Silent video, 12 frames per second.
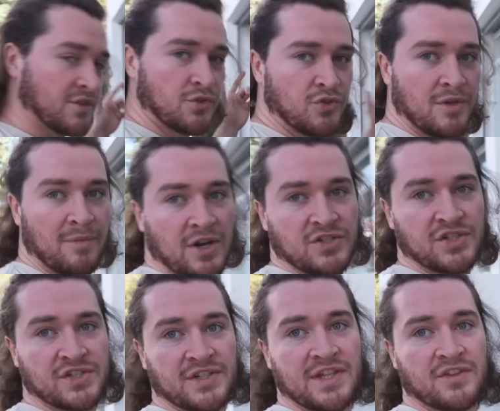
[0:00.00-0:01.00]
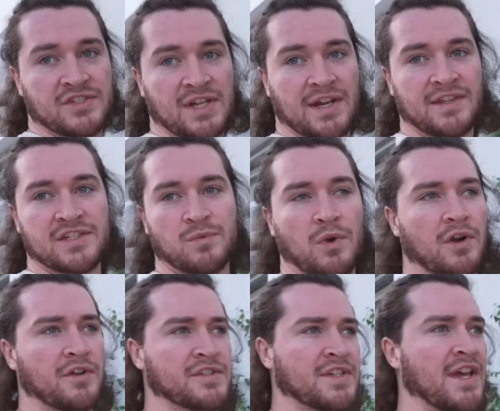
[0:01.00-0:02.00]
So Dream Art's just on the other side of these
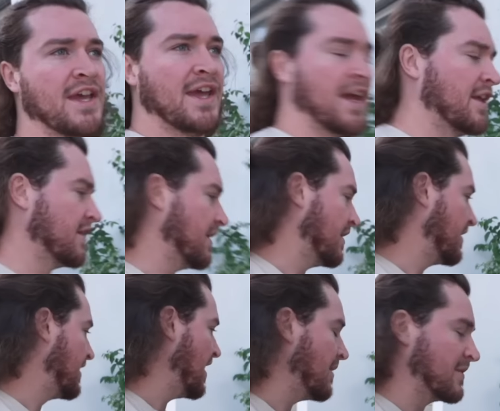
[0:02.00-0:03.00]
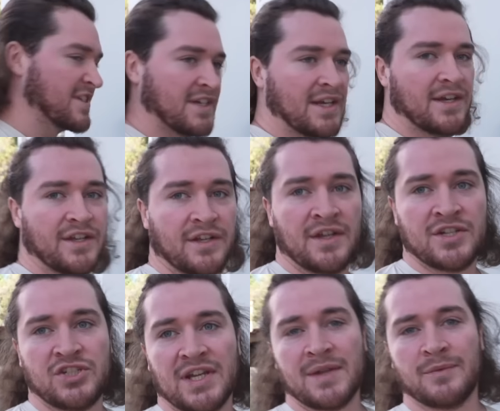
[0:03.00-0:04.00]
walls. And uh, yeah, I'm excited to
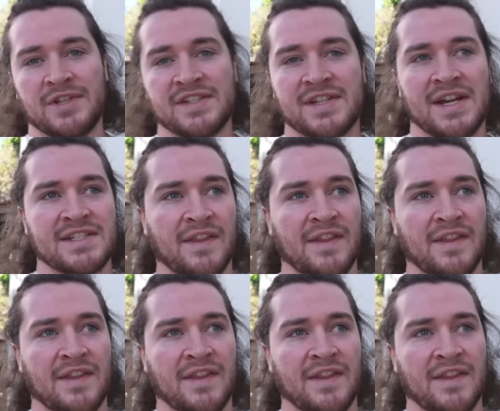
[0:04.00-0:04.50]
check in with these guys.